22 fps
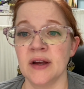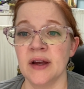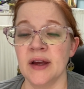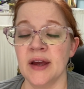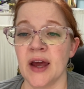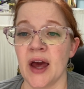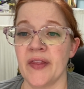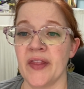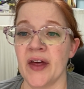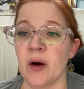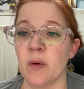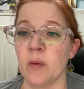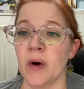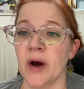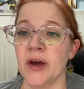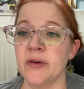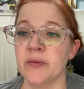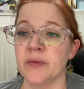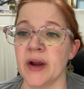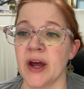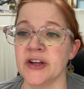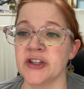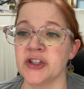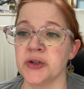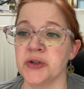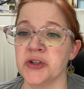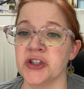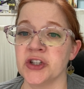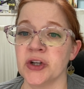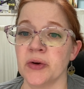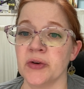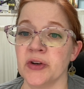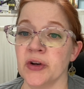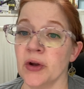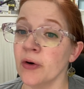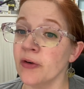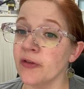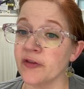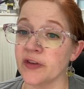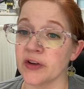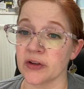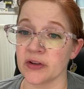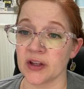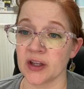And that one wretch who showed no
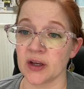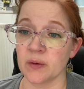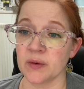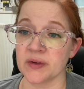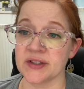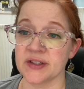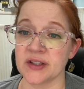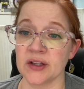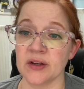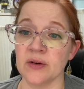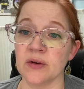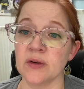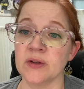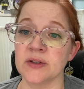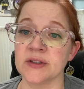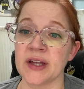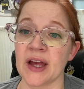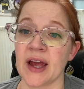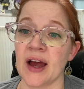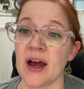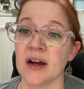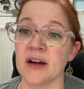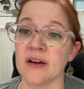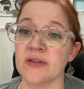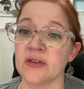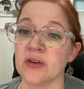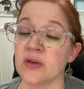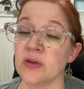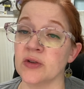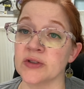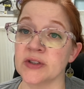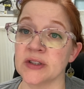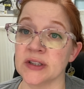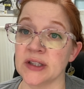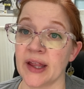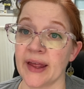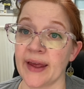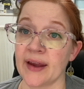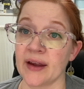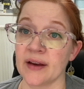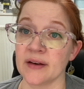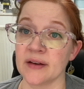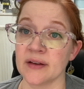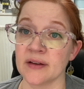feeling was the old hag of Golden
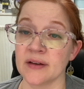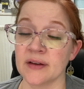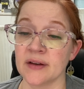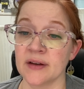Lane.